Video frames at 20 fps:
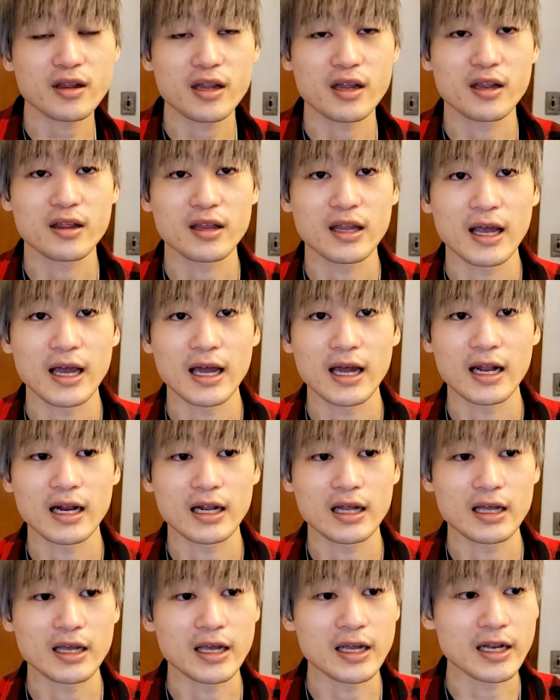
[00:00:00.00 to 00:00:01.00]
is that
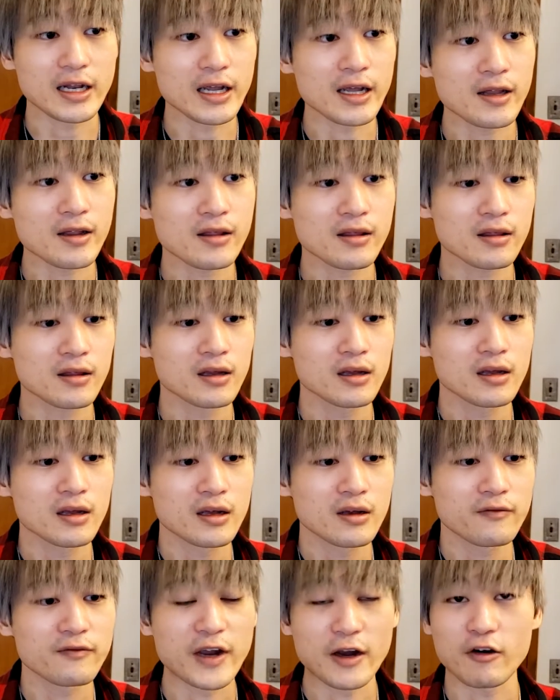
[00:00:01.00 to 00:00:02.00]
it is
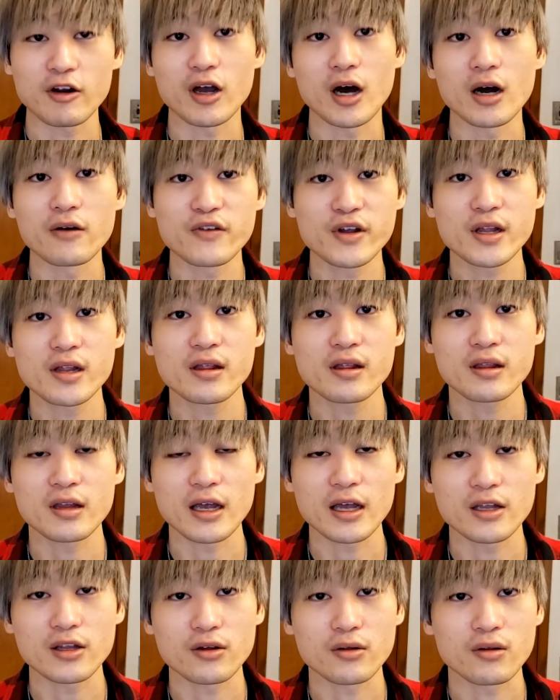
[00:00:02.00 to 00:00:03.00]
very obvious
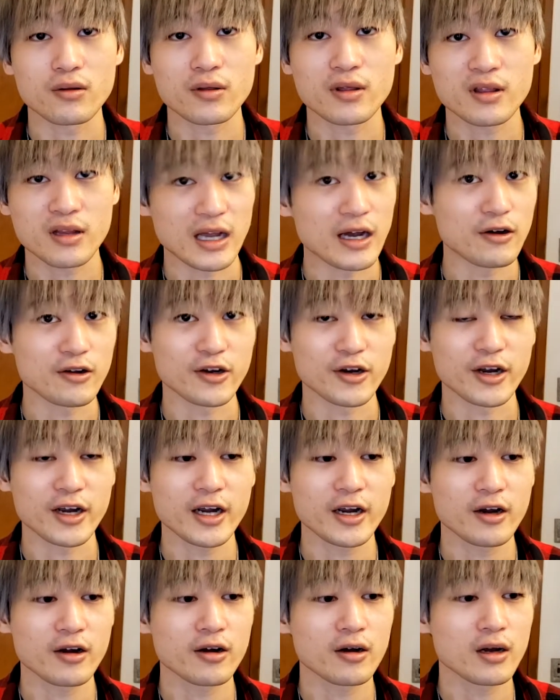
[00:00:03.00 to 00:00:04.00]
that you style your
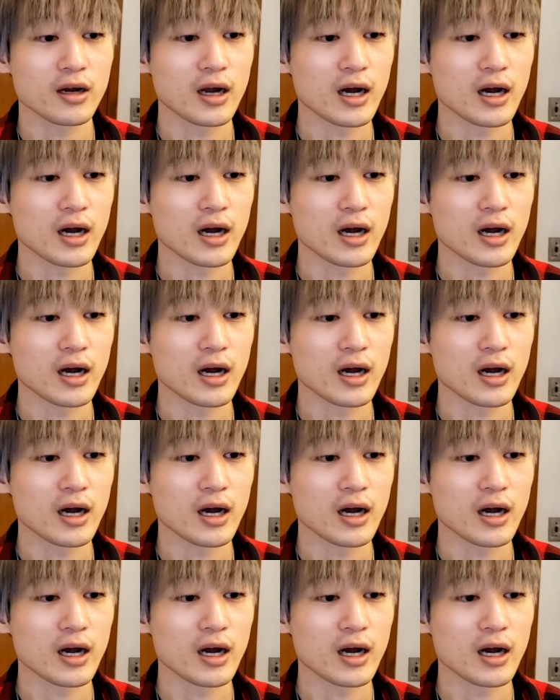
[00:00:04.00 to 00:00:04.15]
hair.